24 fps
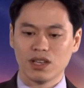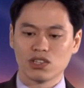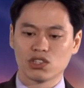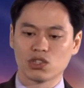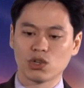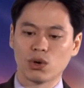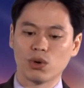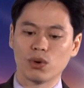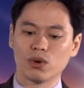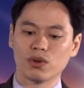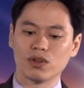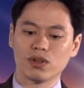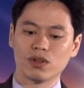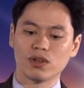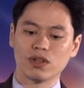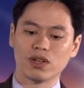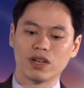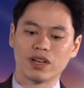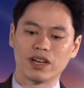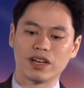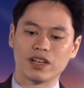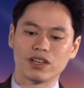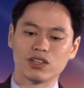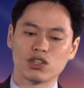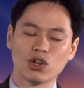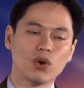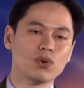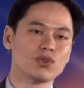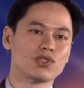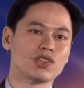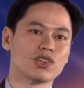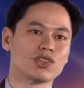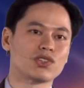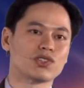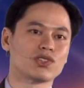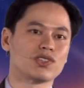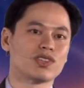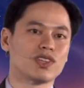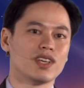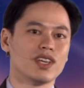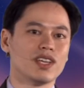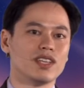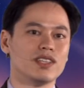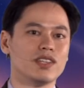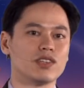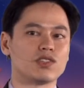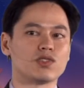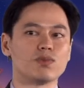So uh, don't just
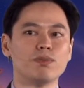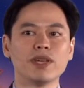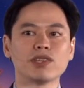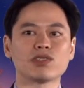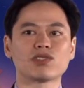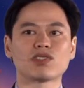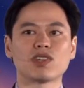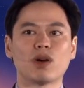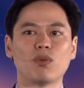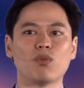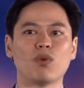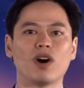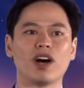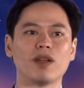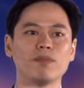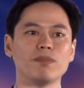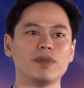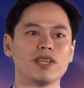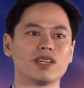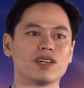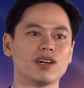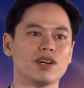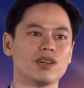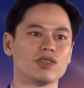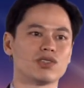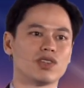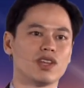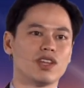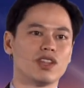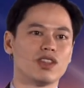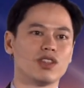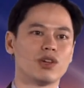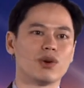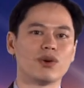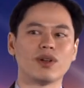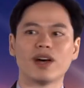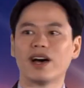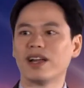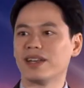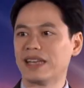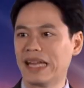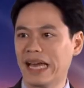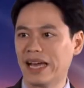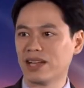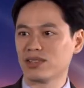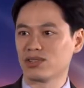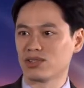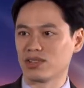dismiss someone because they're not
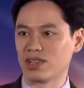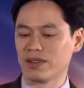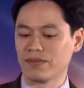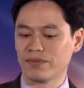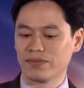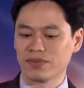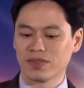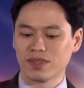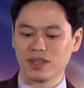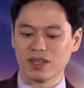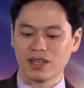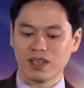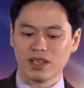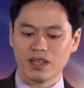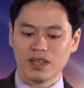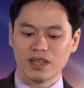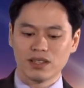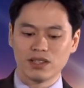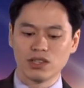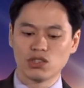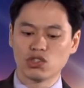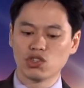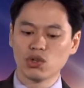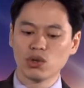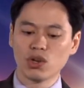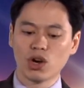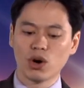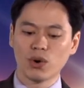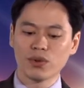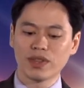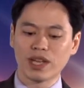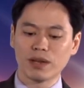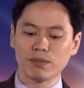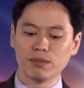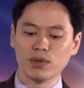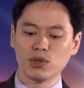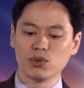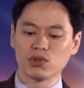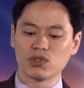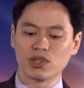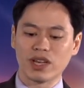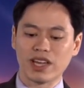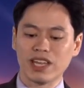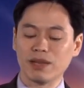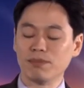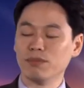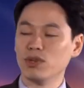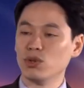NASA. Did you know that mus
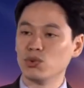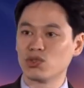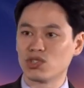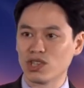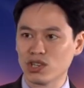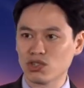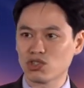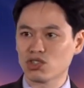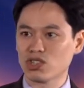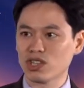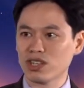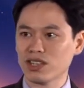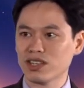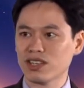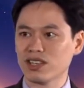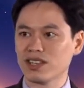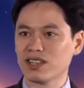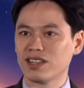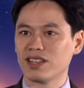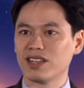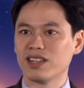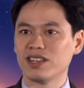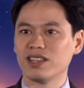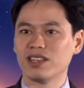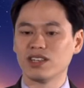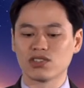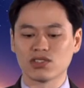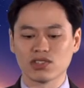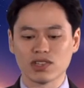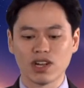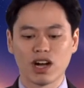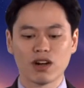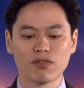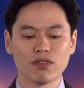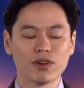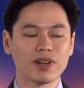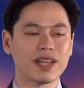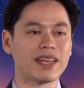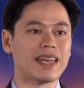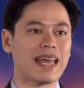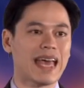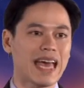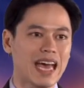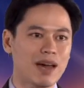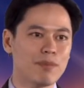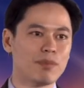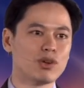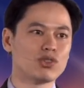a musician discovered, an
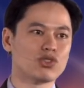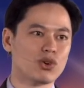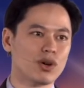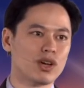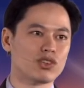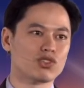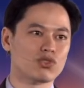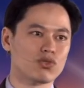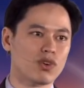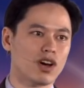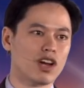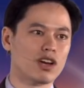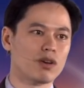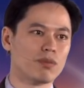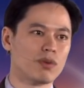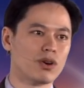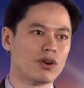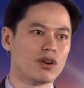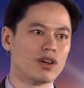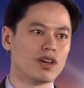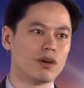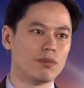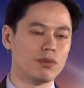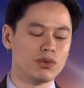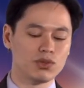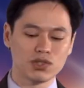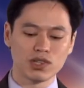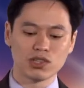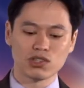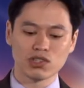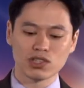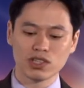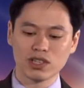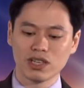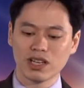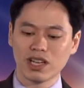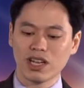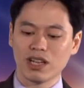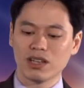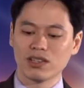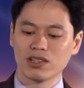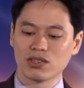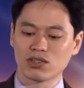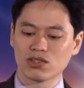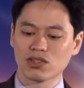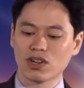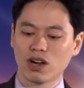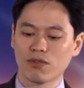amateur astronomer, a musician,
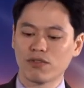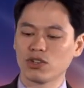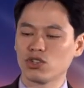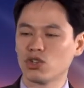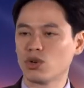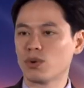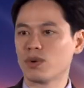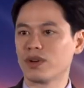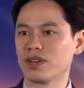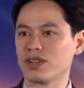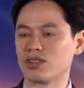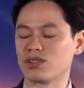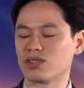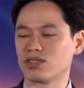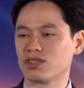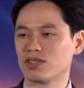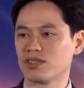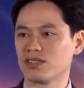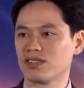discovered Uranus